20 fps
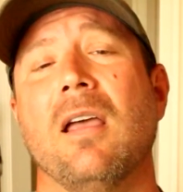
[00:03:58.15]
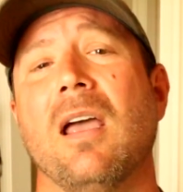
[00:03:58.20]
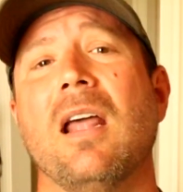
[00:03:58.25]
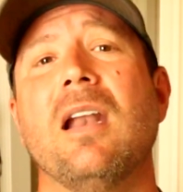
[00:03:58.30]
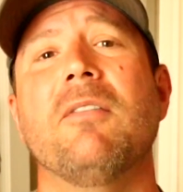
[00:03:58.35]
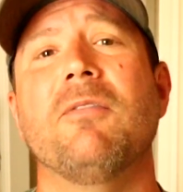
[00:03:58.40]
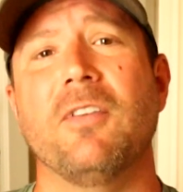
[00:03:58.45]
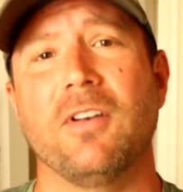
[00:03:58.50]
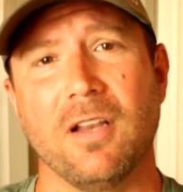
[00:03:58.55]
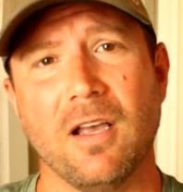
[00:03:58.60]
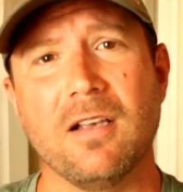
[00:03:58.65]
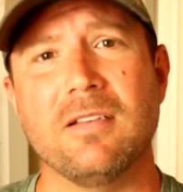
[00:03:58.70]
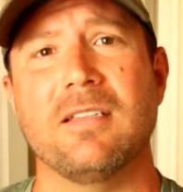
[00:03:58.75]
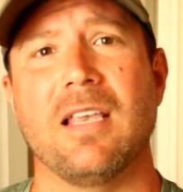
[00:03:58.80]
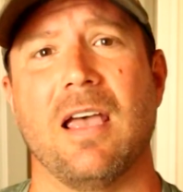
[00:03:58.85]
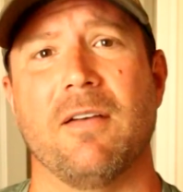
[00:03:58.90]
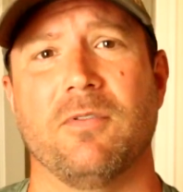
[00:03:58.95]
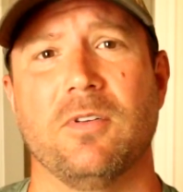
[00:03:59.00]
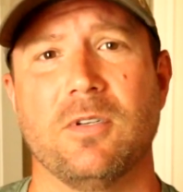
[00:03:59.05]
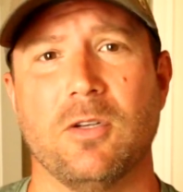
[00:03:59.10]
And if it does
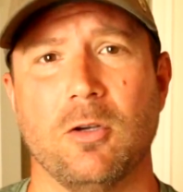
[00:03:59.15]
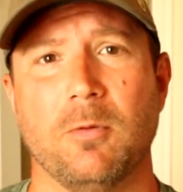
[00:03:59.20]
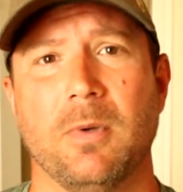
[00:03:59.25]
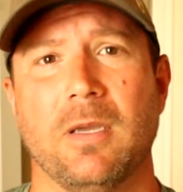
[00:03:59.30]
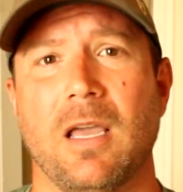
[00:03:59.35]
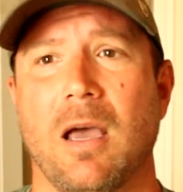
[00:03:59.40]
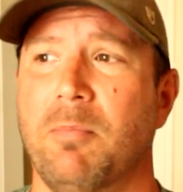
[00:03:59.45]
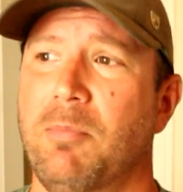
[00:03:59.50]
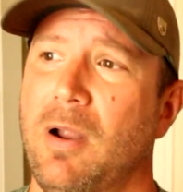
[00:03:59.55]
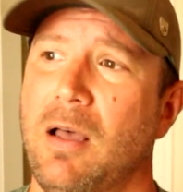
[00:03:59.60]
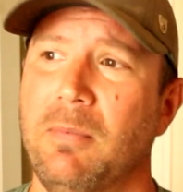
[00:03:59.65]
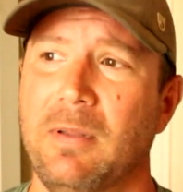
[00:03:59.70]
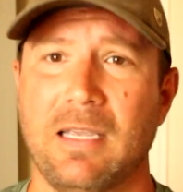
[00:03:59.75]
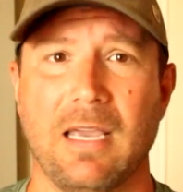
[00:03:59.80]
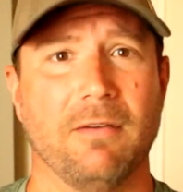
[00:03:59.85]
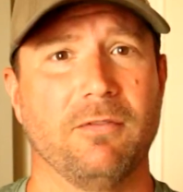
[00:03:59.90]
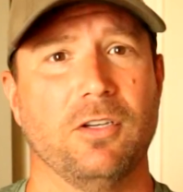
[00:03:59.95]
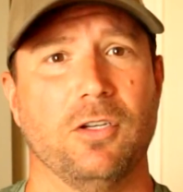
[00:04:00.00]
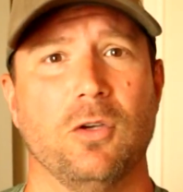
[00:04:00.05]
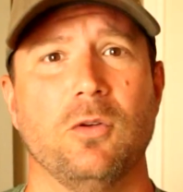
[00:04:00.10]
happen to me, I will
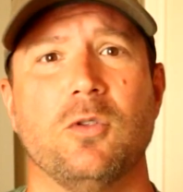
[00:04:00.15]
probably have a